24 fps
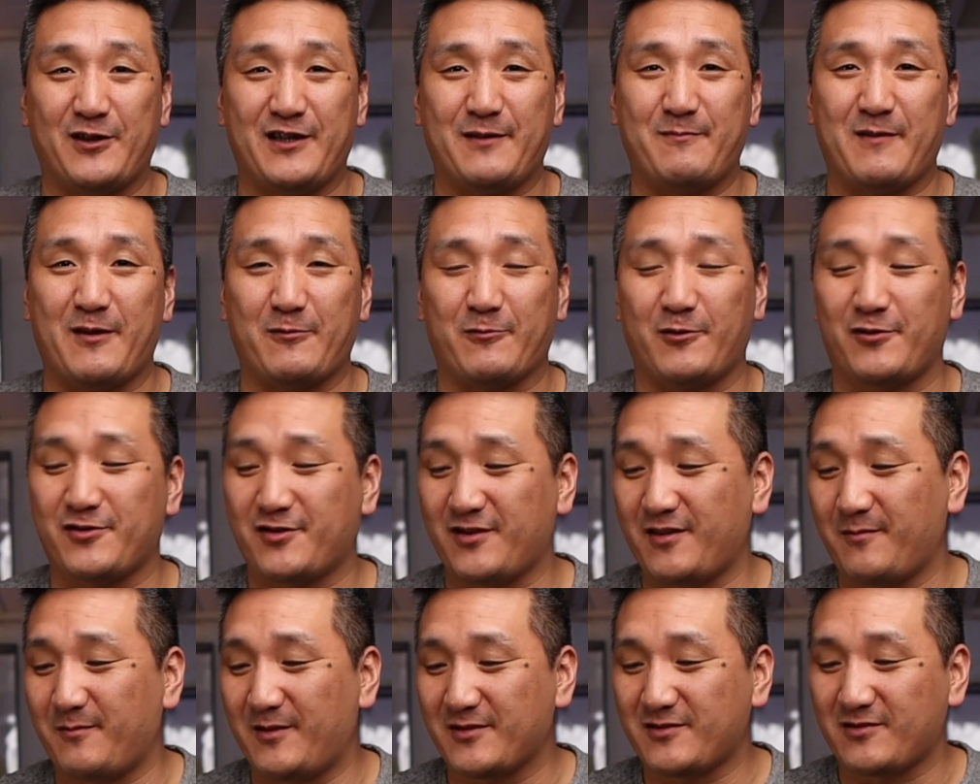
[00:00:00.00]
I did my
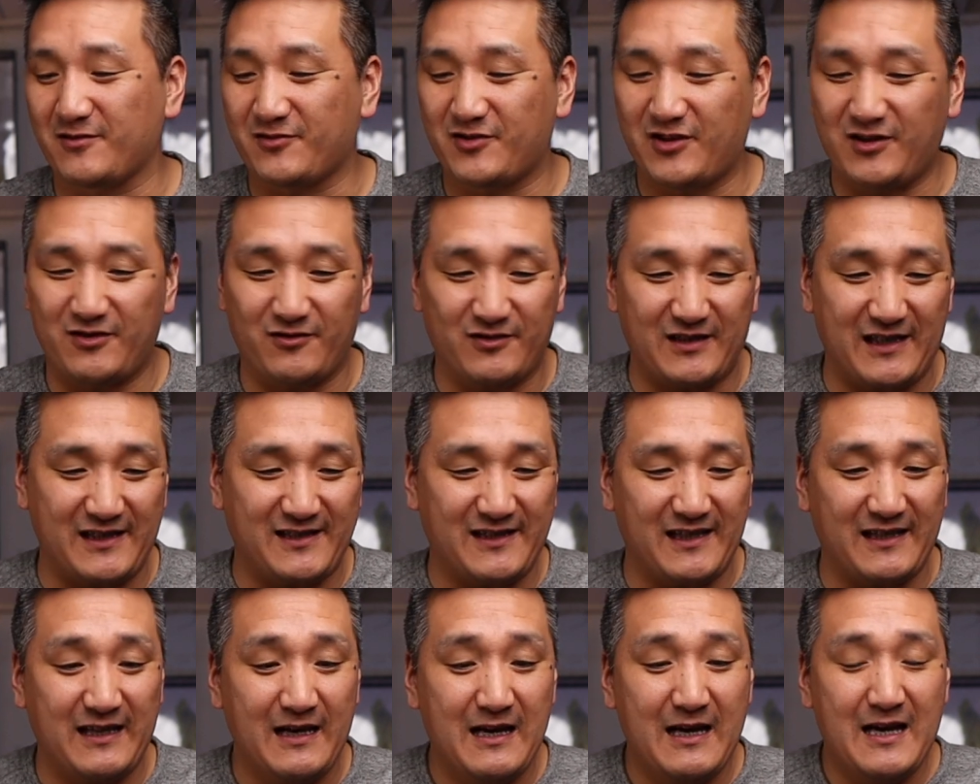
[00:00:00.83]
Rosso di Montalcino
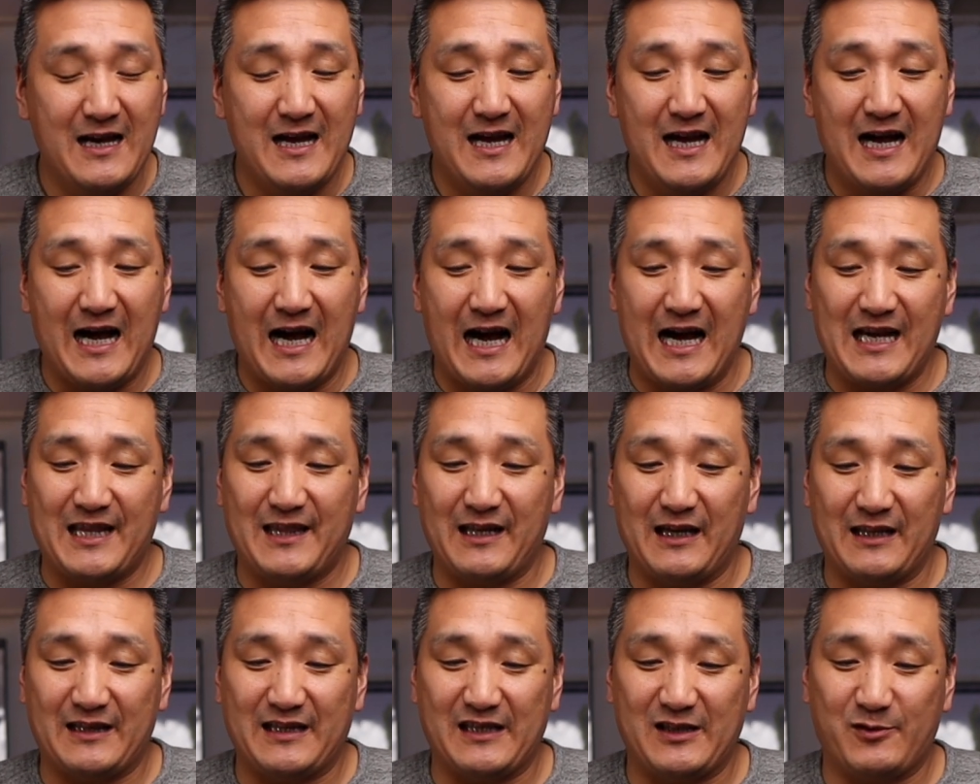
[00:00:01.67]
tasting. I
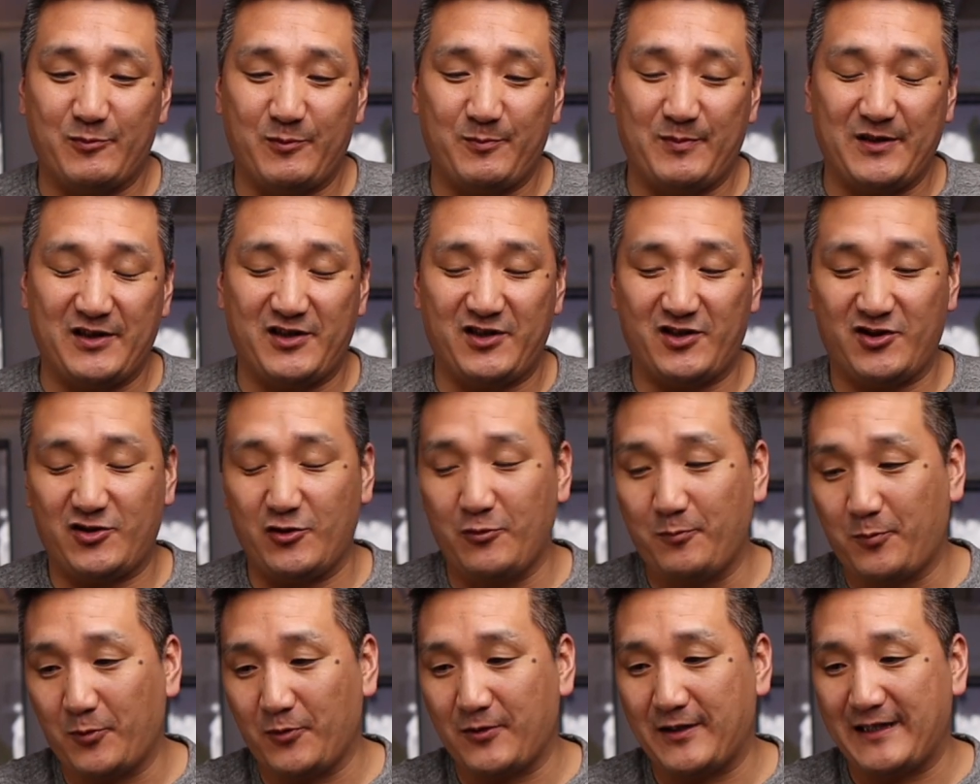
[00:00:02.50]
thought this would be
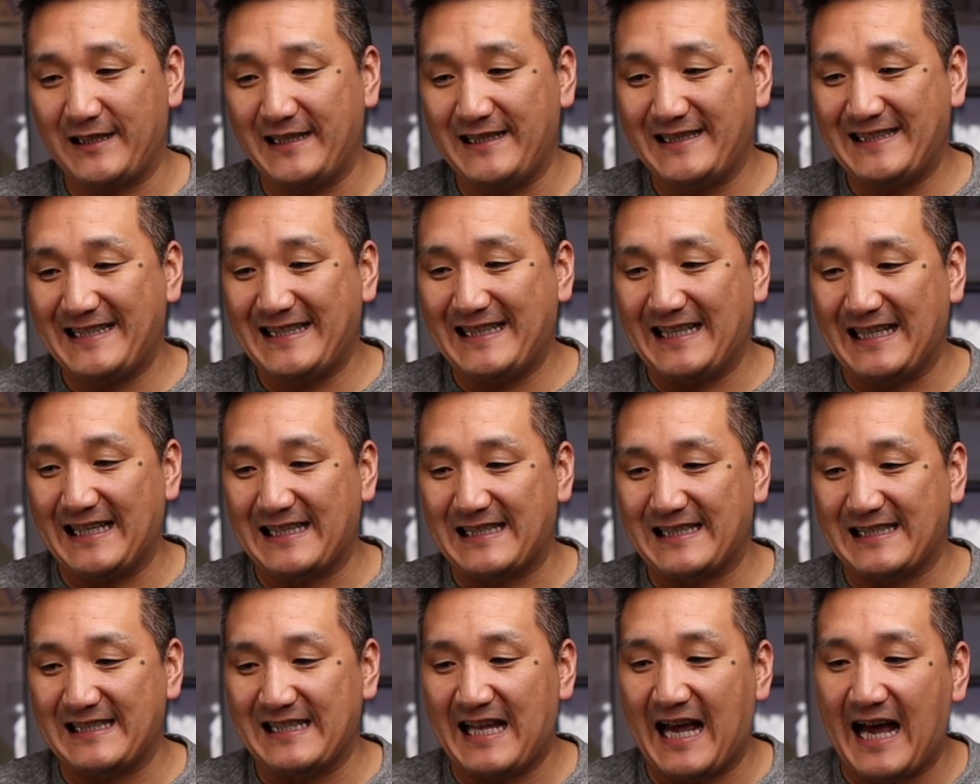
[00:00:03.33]
super easy.
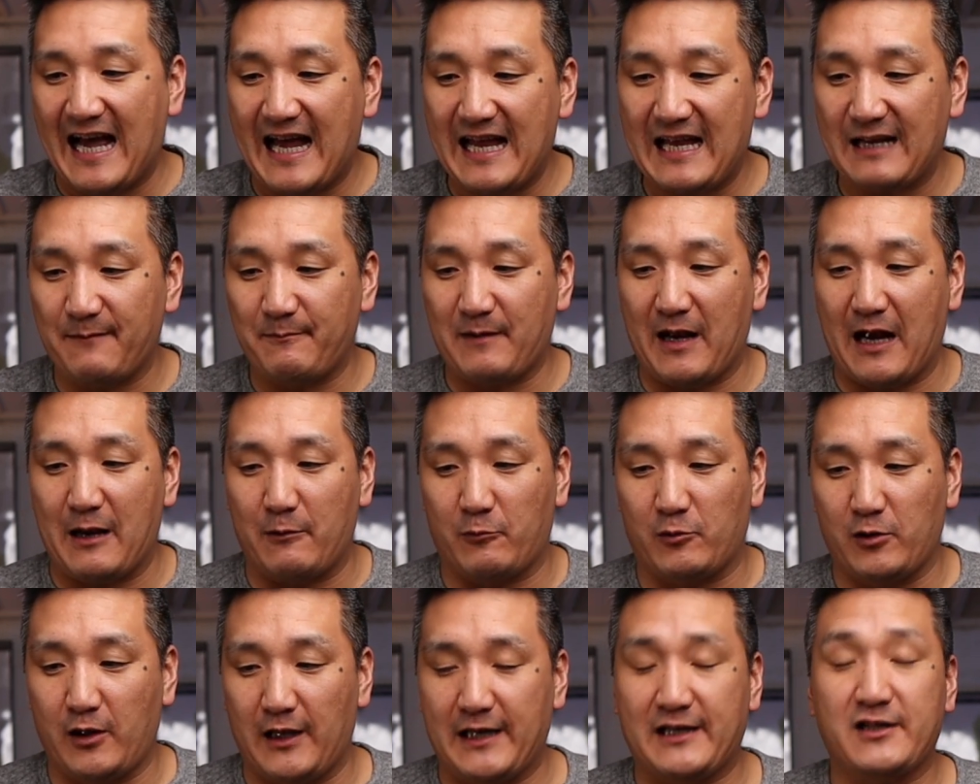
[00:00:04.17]
It's not.
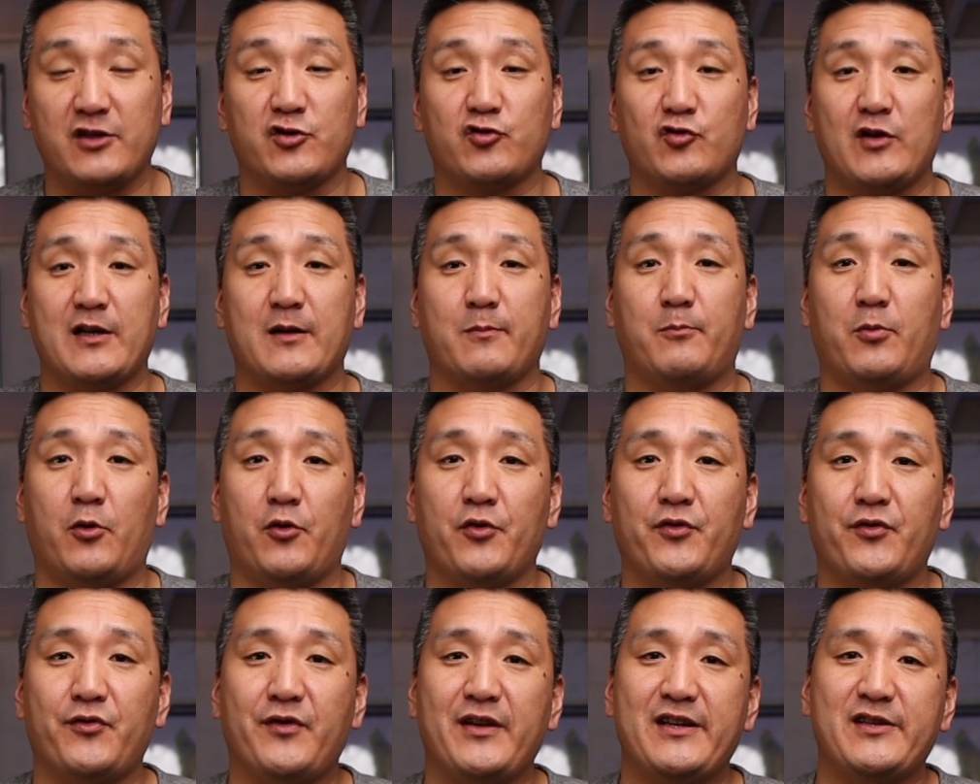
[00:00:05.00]
I'd like to drink
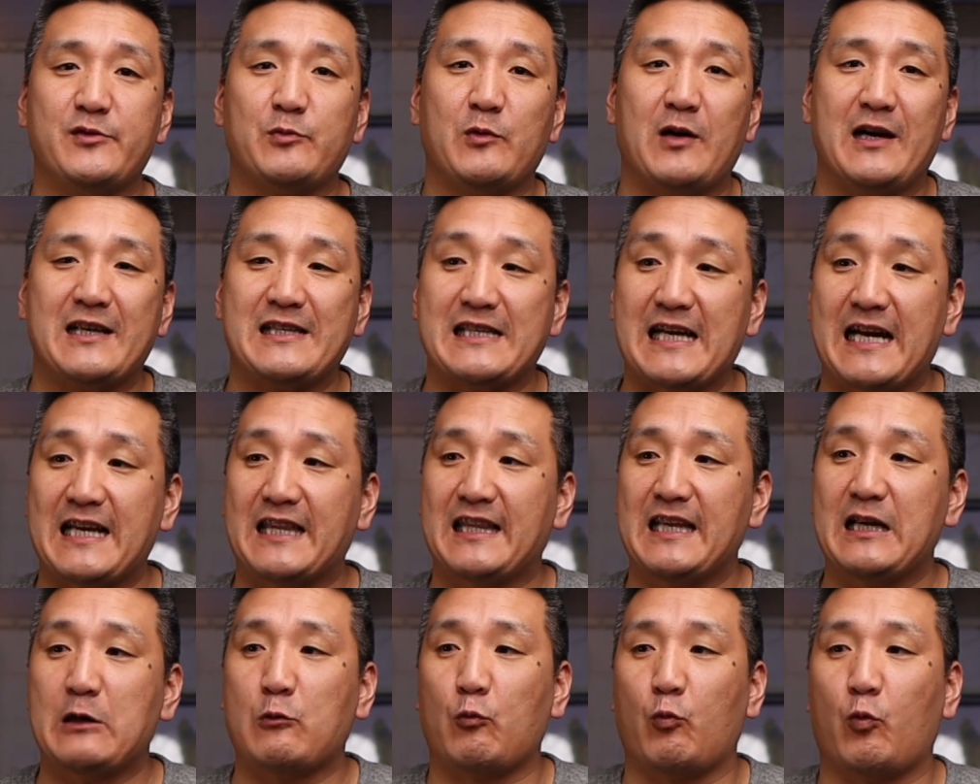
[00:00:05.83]
both of these wines. I
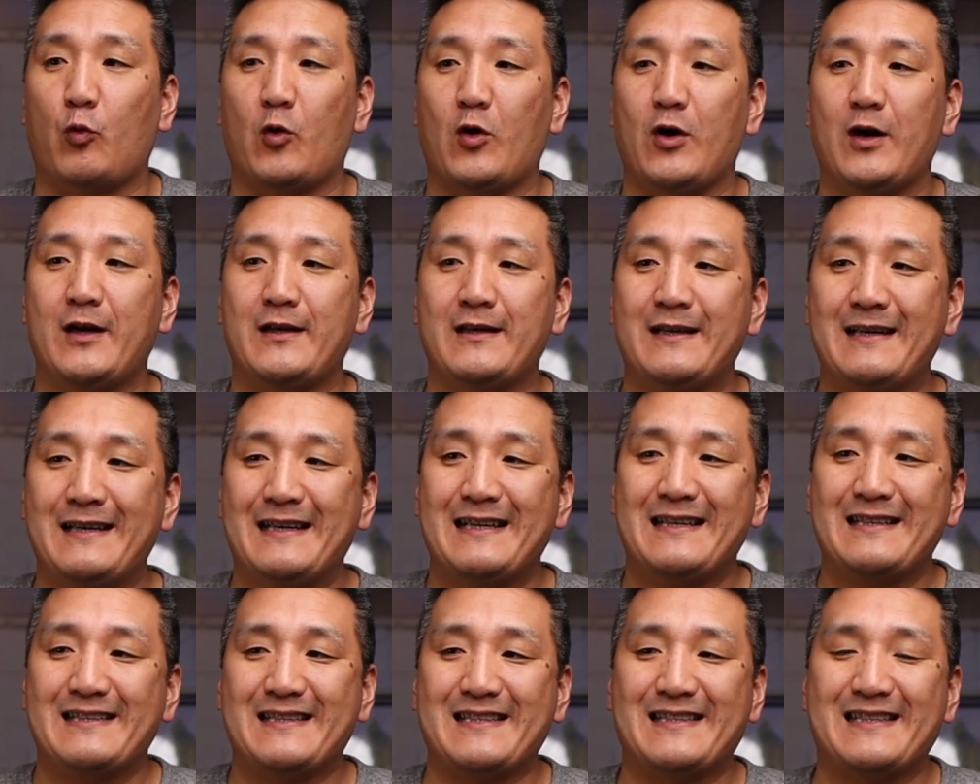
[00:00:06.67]
think one
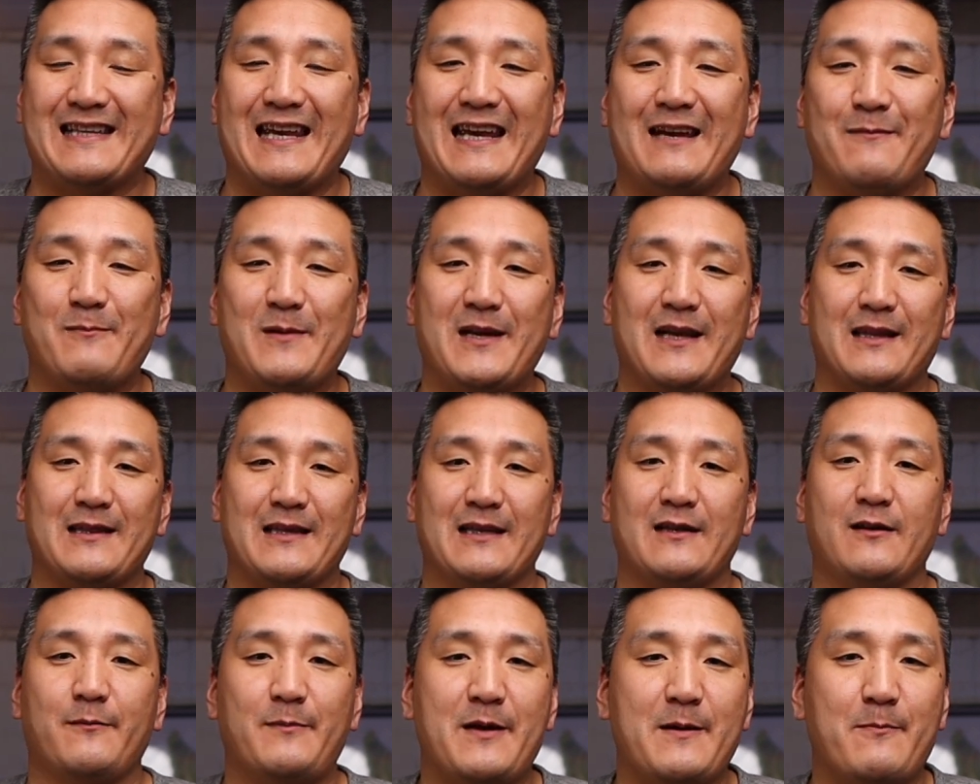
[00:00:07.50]
just gave me a
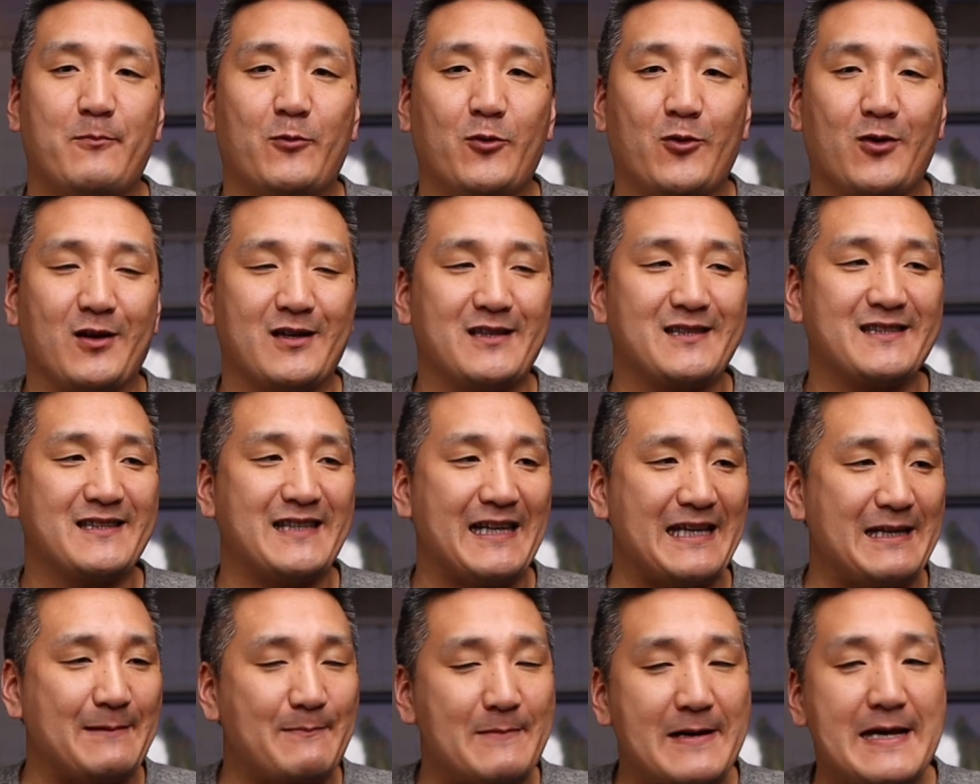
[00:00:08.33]
little bit more
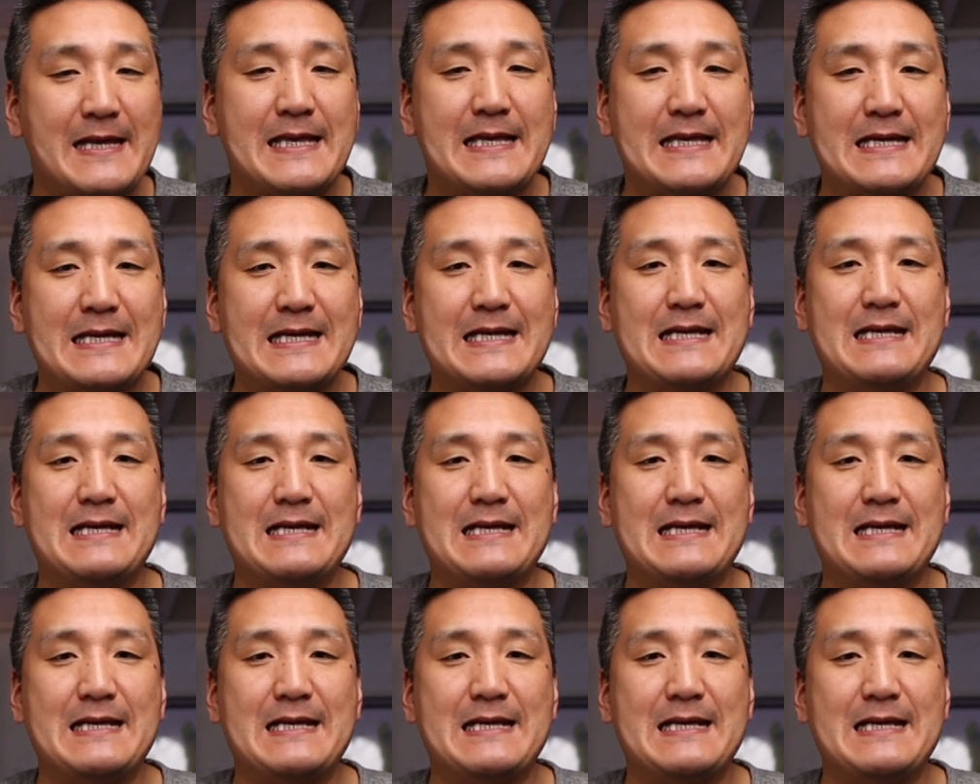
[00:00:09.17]
excitement.